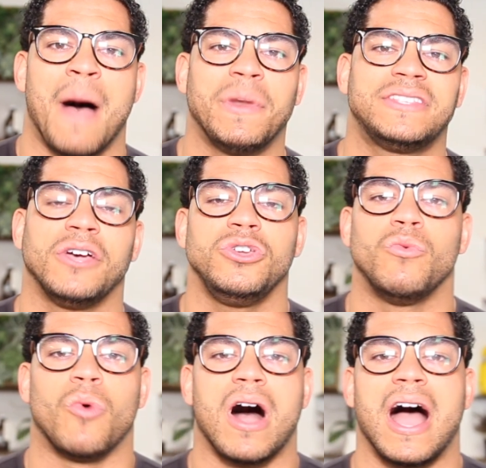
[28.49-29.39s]
I'm going to tell you
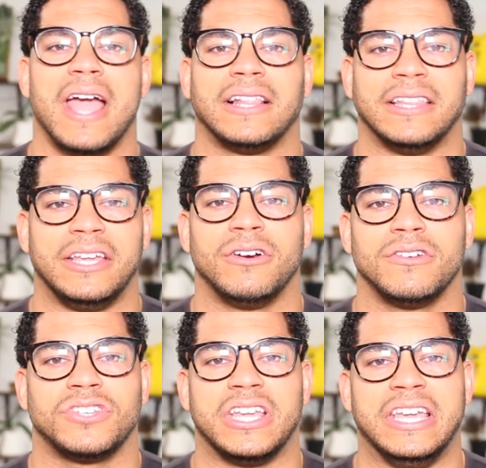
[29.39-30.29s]
why
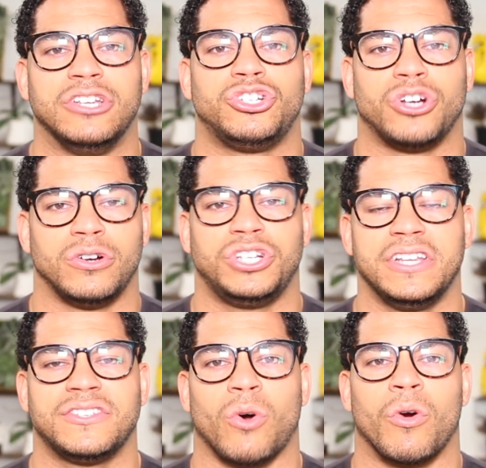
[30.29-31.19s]
leaders in
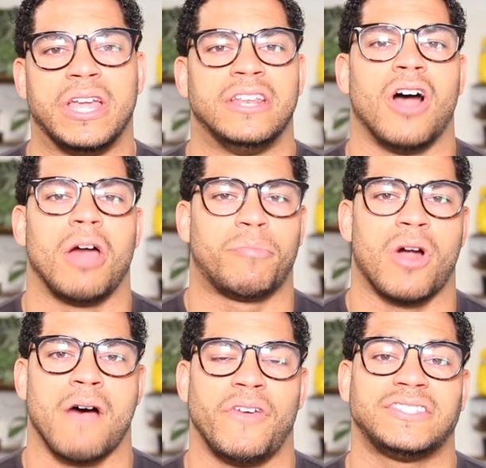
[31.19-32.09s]
churches or in
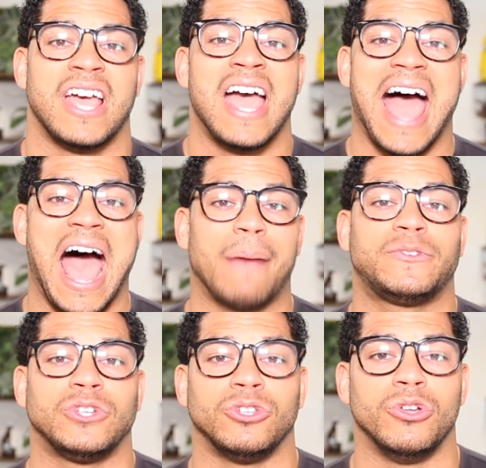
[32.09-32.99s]
nonprofits
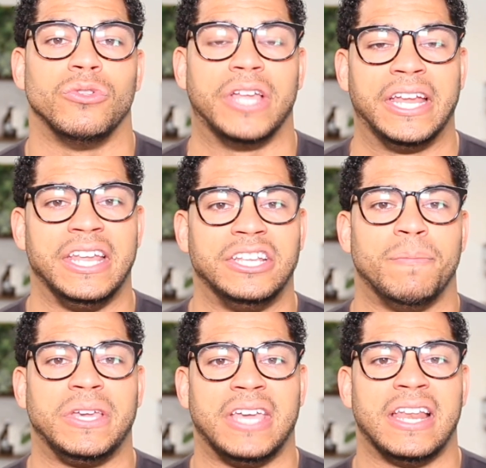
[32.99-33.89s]
absolutely need to
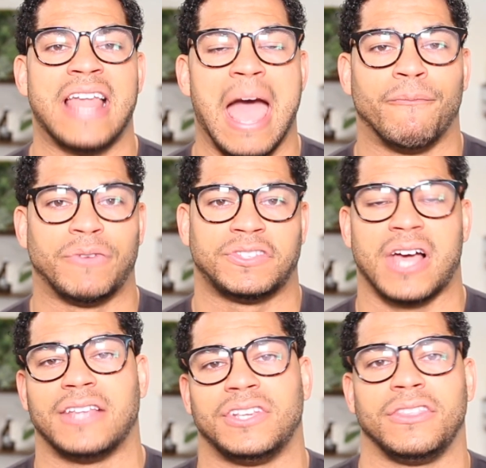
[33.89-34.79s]
begin
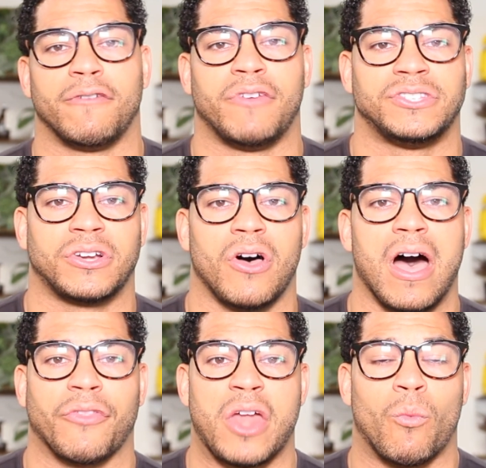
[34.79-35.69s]
emphasizing their physical
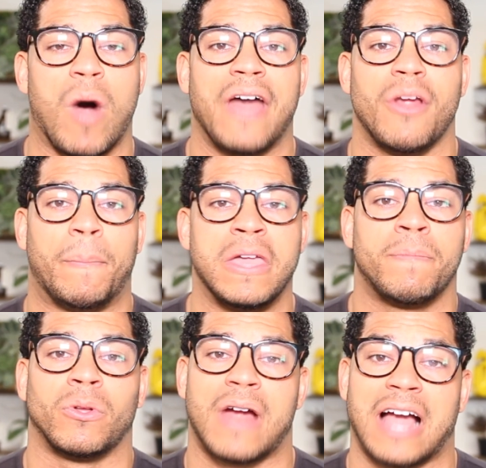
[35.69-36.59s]
health and why their
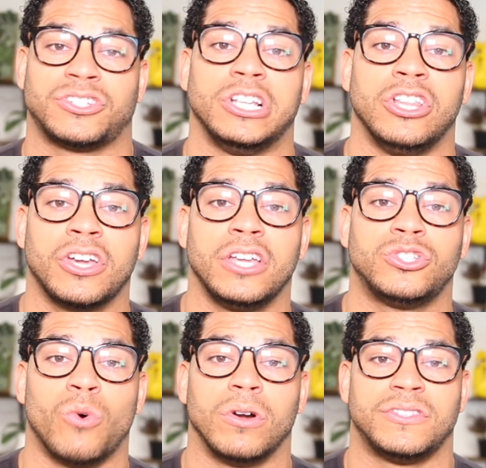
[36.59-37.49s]
people are actually looking
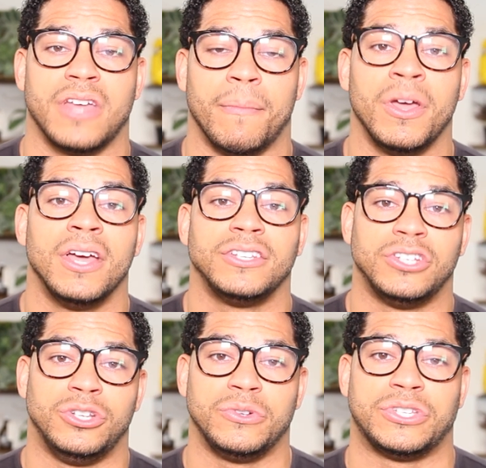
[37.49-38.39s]
towards them
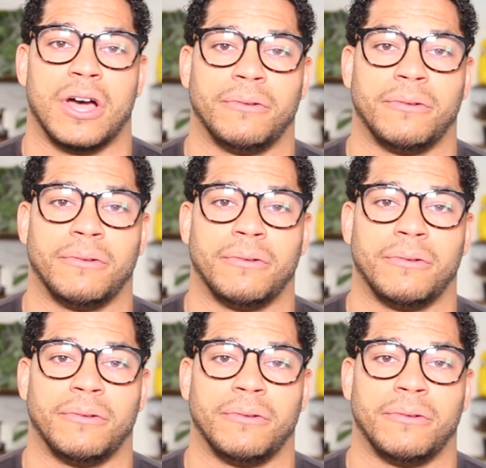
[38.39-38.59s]
to do so.